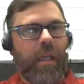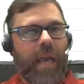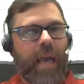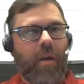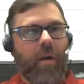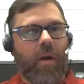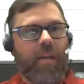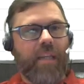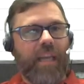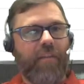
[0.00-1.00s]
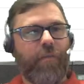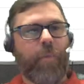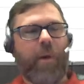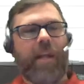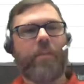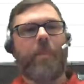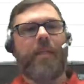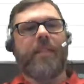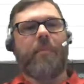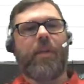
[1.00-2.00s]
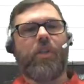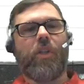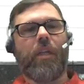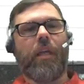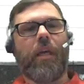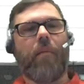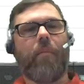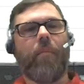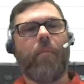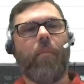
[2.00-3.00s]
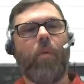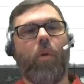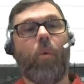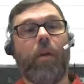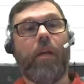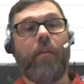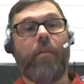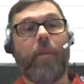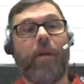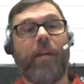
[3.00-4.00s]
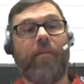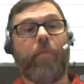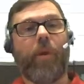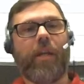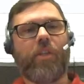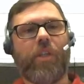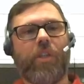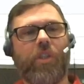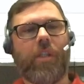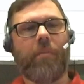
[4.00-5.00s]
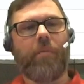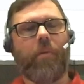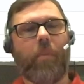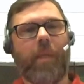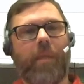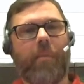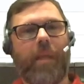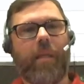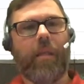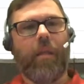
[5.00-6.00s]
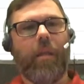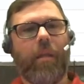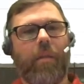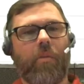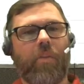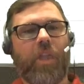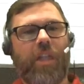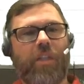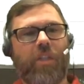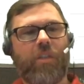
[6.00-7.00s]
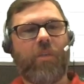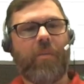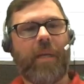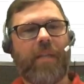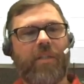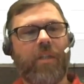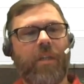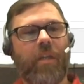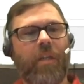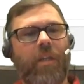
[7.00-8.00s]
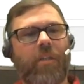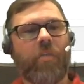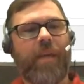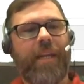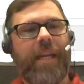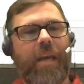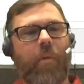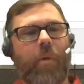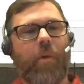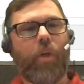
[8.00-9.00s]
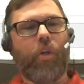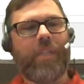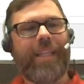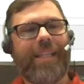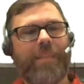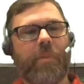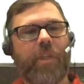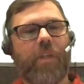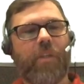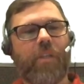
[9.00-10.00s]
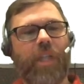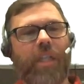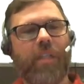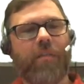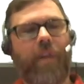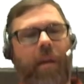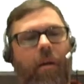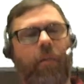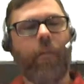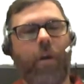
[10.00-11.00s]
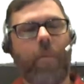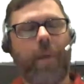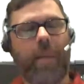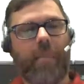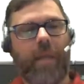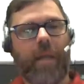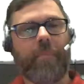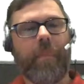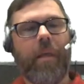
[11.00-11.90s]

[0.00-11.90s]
at our dev branch, because I mentioned we're working from our dev branch initially before we commit those changes to the master. So right now we were using this particular Jenkins file for our pipeline.